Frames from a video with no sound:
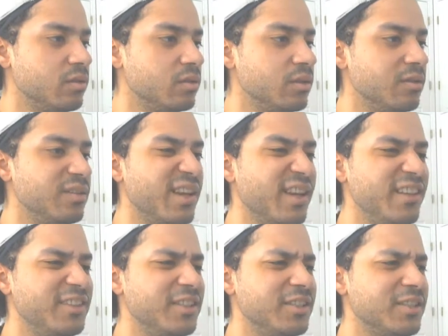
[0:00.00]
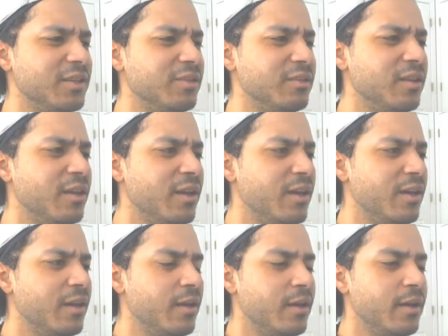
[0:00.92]
So that, and just in,
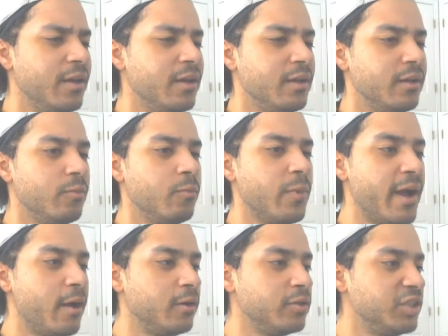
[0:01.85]
wow,